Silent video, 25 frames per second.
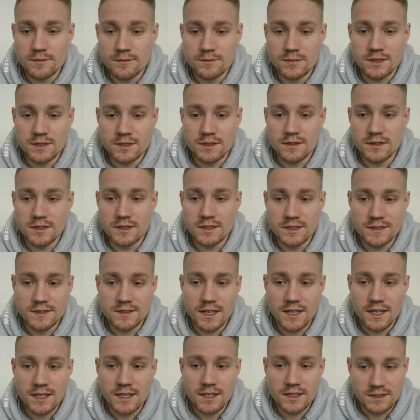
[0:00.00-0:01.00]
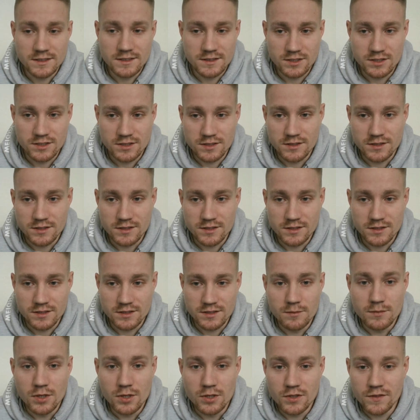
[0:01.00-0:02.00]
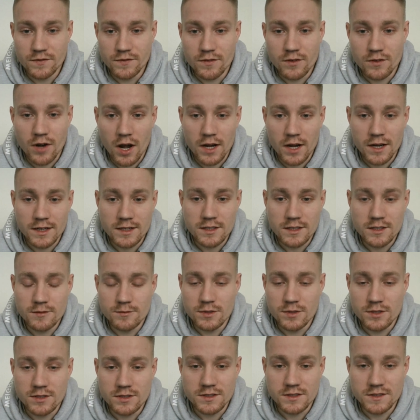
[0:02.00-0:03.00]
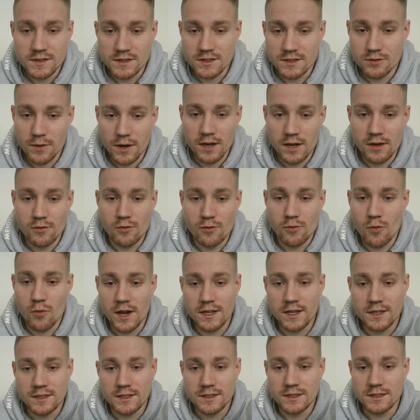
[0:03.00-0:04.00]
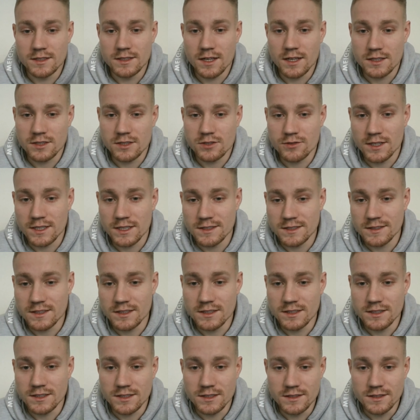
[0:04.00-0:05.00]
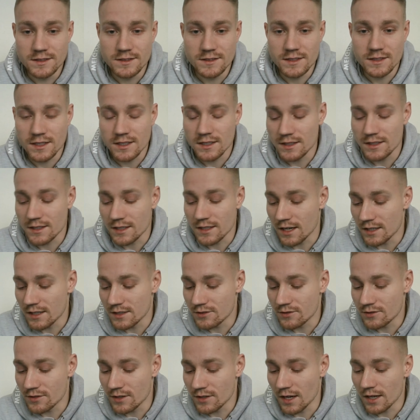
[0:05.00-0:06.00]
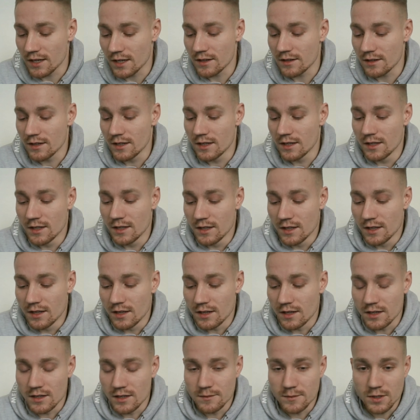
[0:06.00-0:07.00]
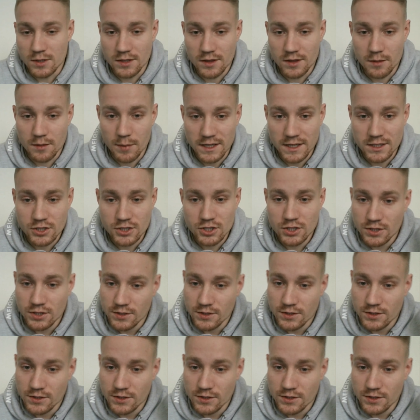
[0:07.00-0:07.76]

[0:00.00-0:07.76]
But this day has just the most variety because I train weighted, I train skills, and I train on the bench.